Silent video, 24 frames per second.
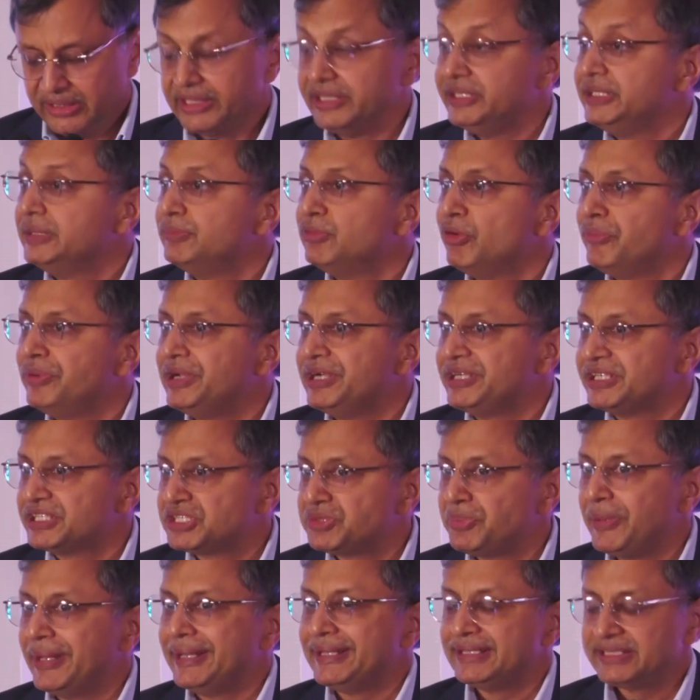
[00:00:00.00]
in the mobility
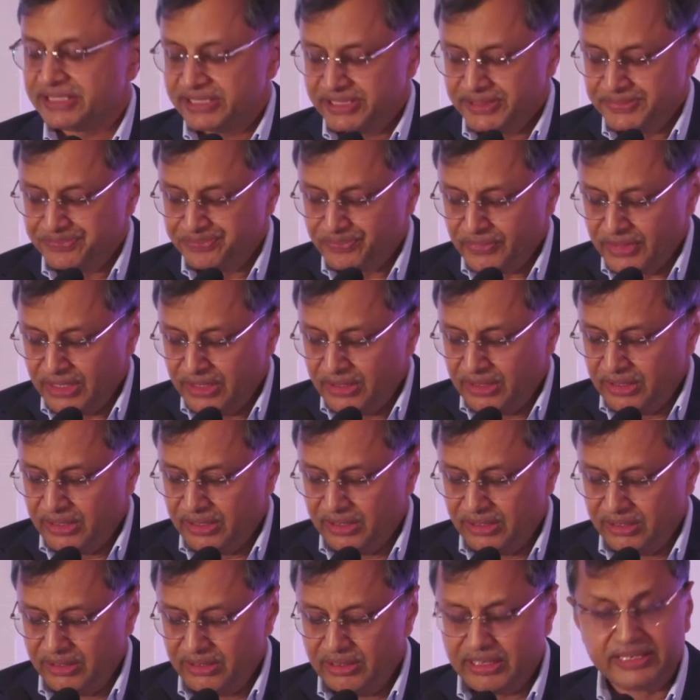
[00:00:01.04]
space.
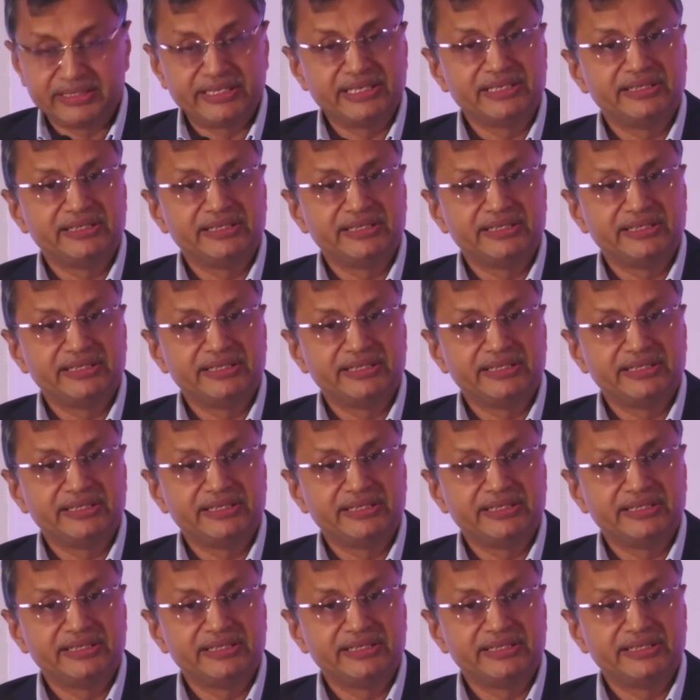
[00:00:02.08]
I